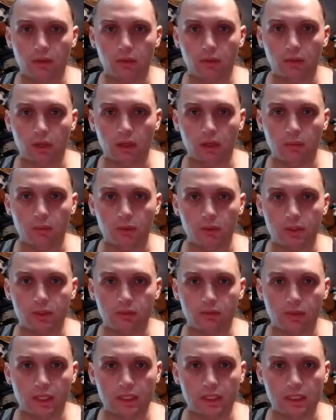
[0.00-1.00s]
through any more
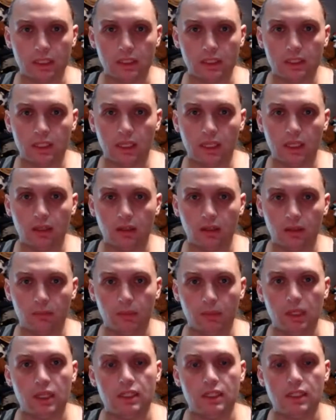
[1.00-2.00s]
stress. It's killing
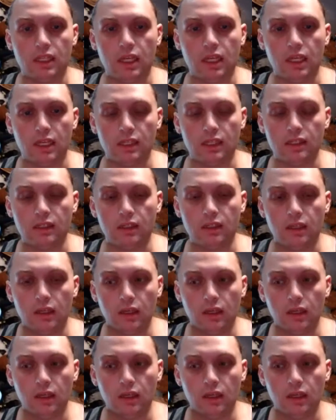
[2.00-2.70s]
me as it is.